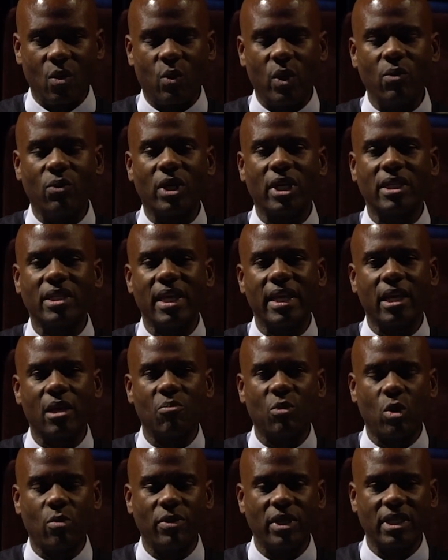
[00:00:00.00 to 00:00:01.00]
We want to take a
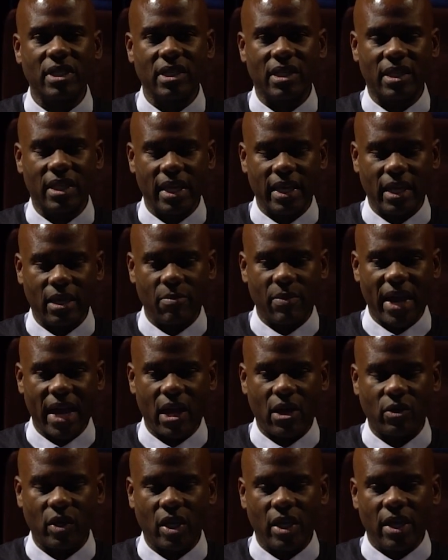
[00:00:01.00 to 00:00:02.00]
moment to think
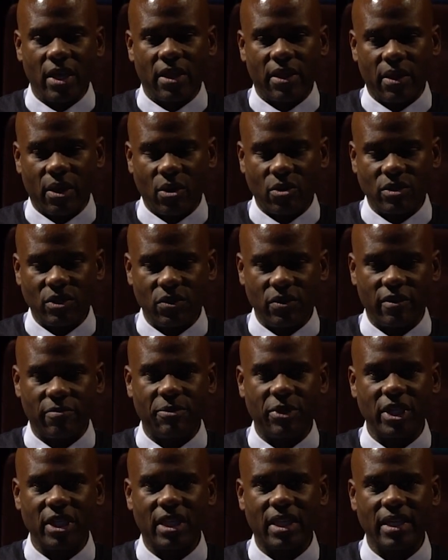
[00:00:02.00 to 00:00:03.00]
about those who
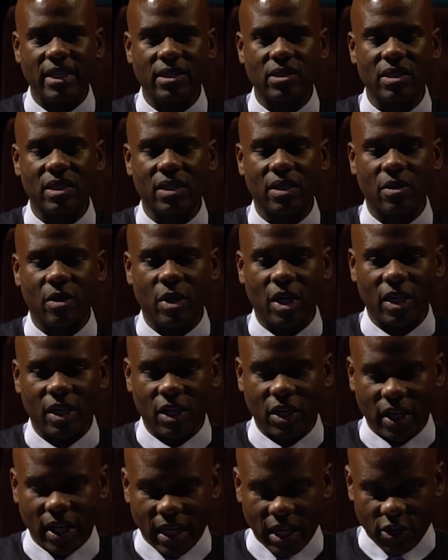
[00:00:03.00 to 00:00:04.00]
have put this
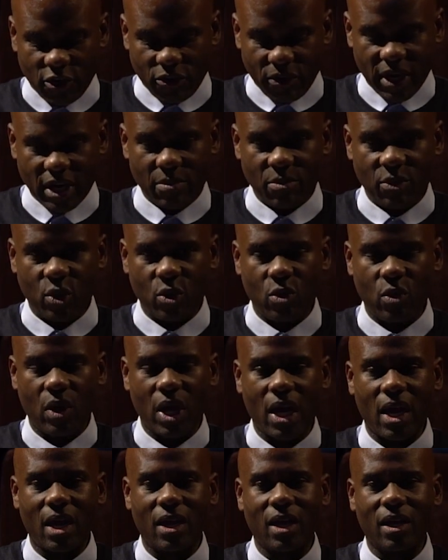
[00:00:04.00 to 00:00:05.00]
incredible
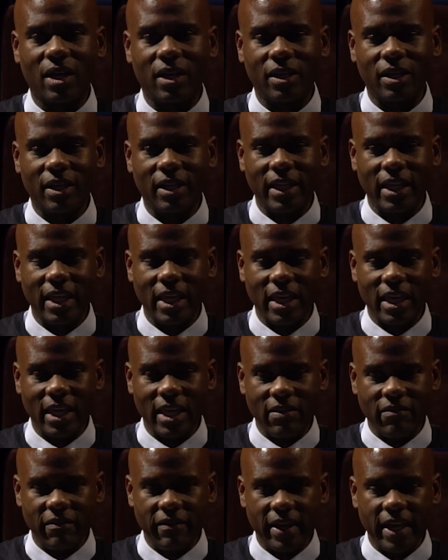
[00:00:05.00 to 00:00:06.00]

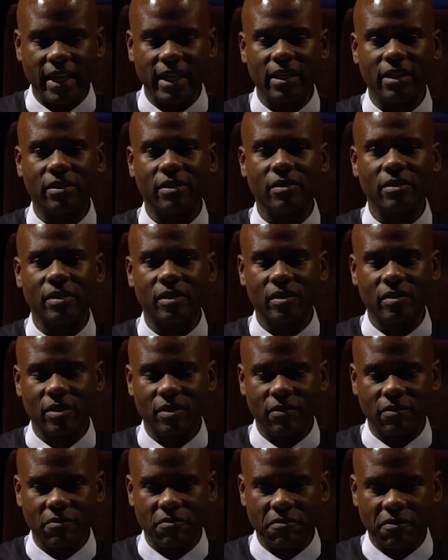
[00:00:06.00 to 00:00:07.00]
event
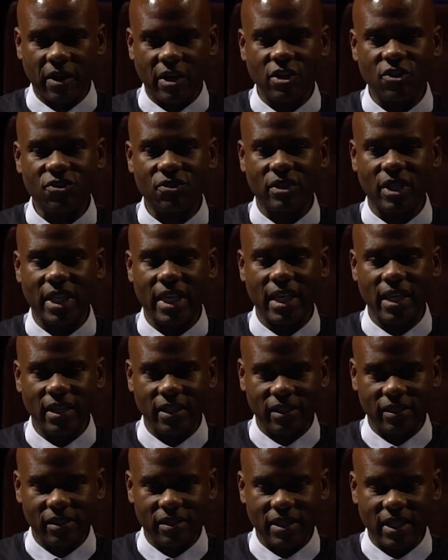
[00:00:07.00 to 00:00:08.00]
virtually
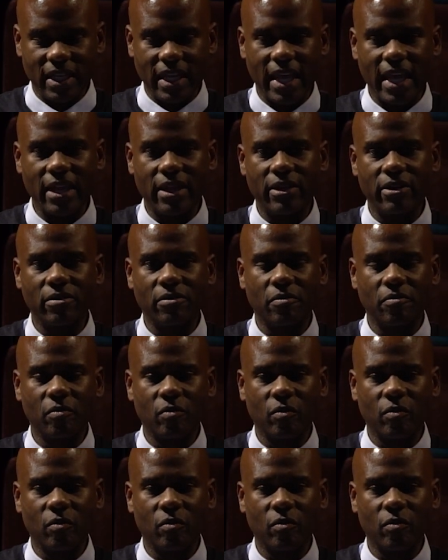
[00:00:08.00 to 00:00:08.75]
together.